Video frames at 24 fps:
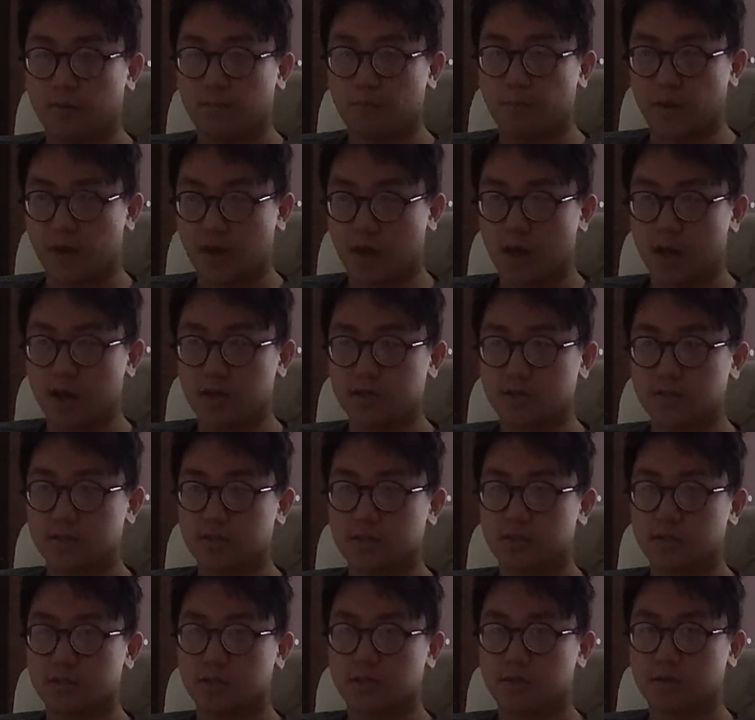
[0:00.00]

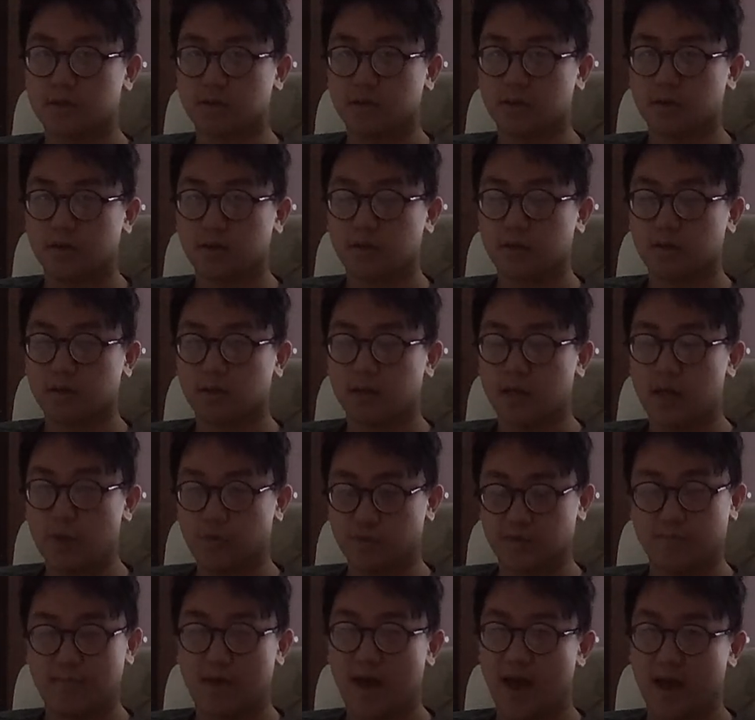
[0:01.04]
Because he
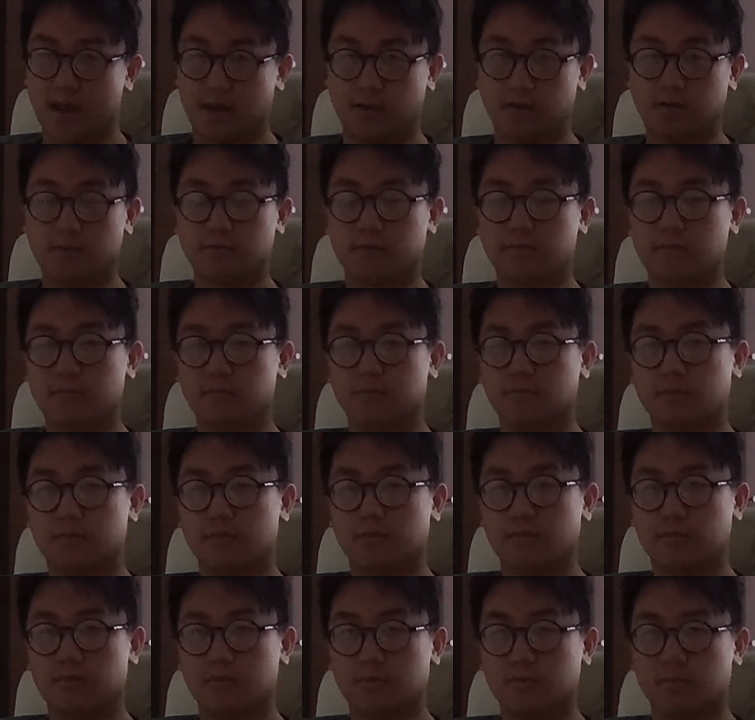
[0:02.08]
was a man,
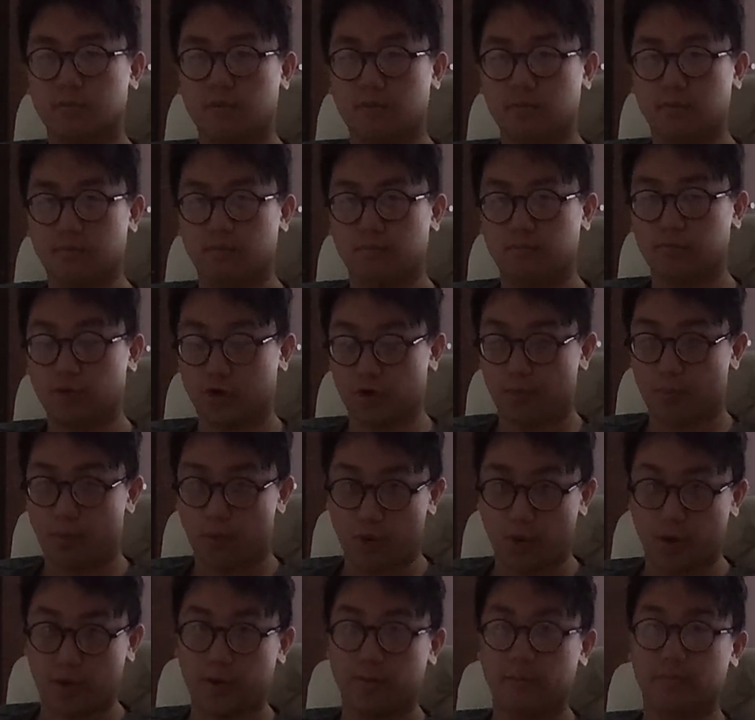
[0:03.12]
not a
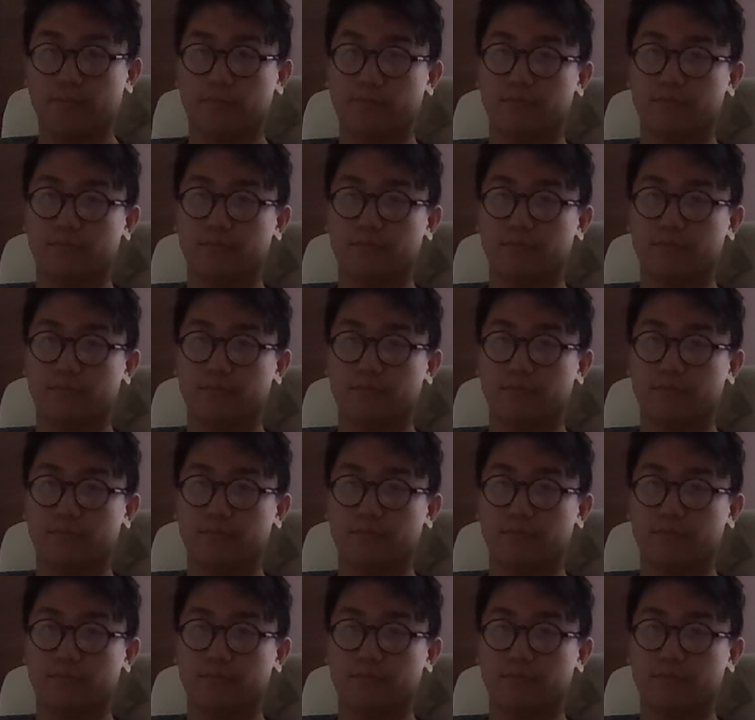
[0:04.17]
boy.